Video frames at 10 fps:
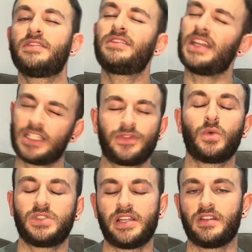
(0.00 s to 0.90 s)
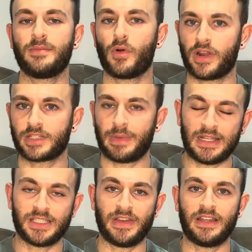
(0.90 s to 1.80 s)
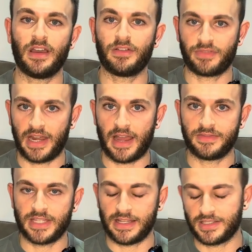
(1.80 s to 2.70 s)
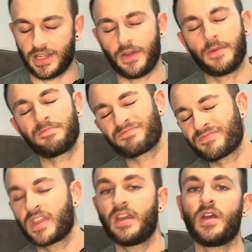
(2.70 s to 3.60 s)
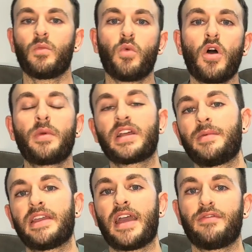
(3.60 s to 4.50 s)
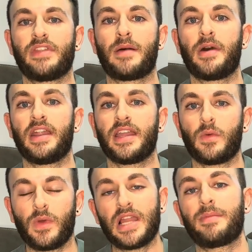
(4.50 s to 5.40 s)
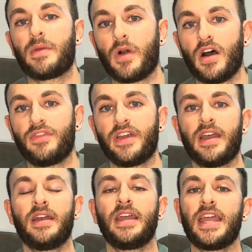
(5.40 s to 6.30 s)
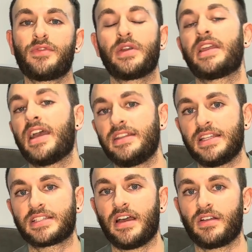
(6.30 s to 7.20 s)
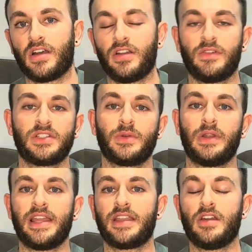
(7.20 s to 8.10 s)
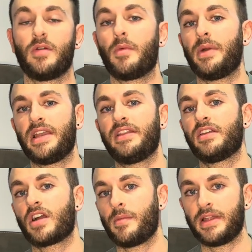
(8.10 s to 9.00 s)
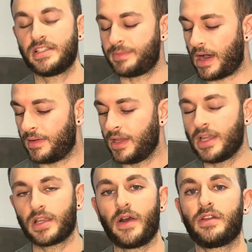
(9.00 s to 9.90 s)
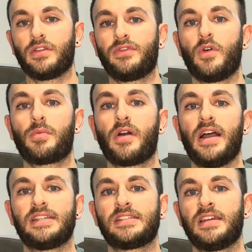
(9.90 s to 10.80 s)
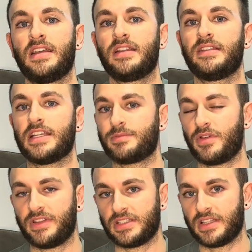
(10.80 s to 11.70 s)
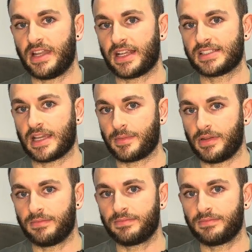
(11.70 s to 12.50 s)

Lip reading: This falls in on the more expensive end at a 3 out of 10. So what are we going to be getting for that money? Will it be worth it? If we can get a discount code, obviously we'll let you know and we'll pin it in the comments, but going on the full price, let's move into the next segment.